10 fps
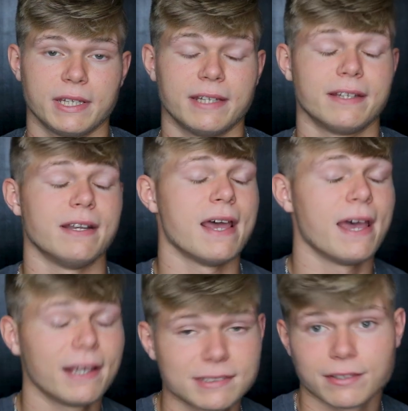And an
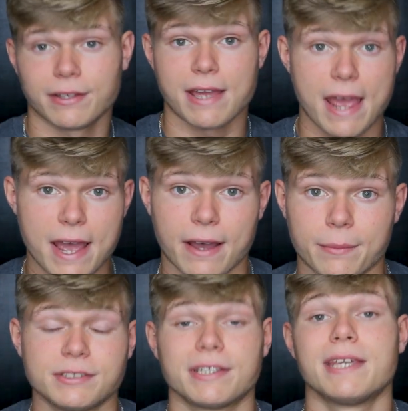excellent
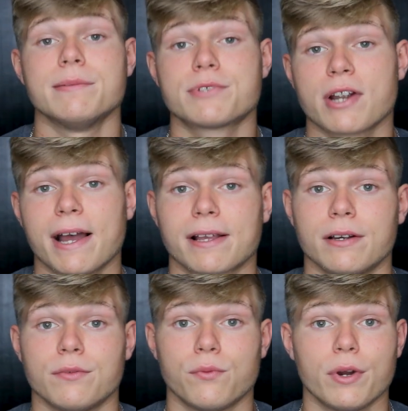app to keep track
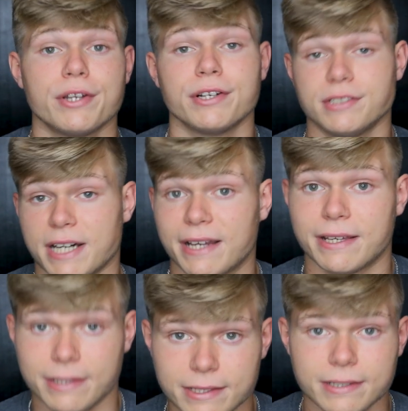of what your
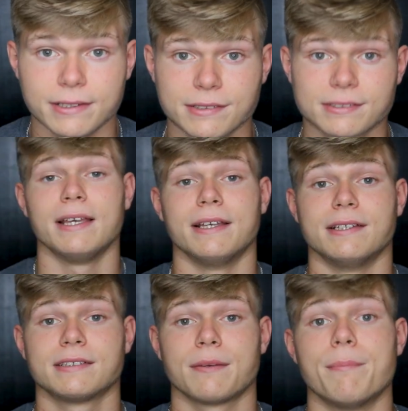diet is
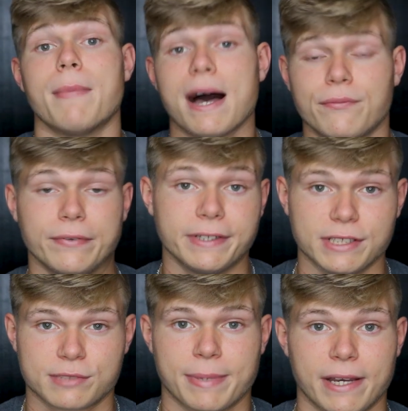is
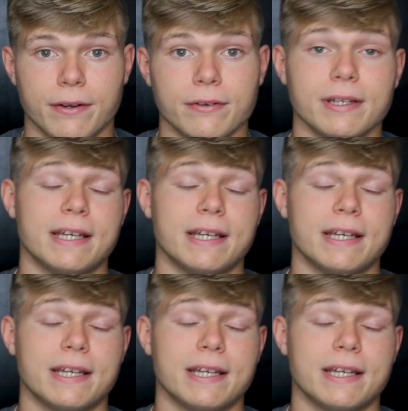MyFitnessPal.